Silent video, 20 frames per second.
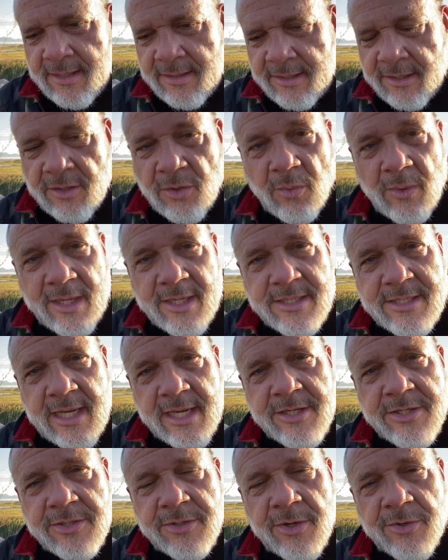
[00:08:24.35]
you know what it
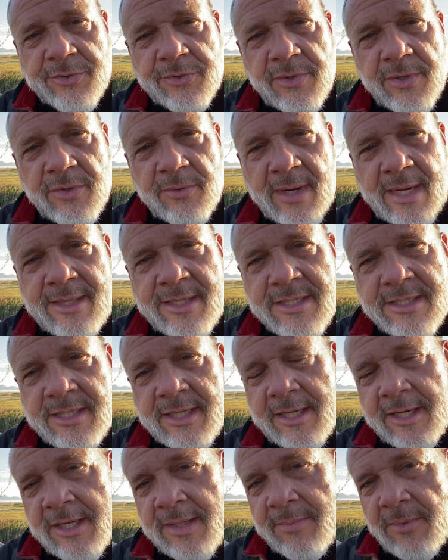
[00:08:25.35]
takes to go through and ride this thing on a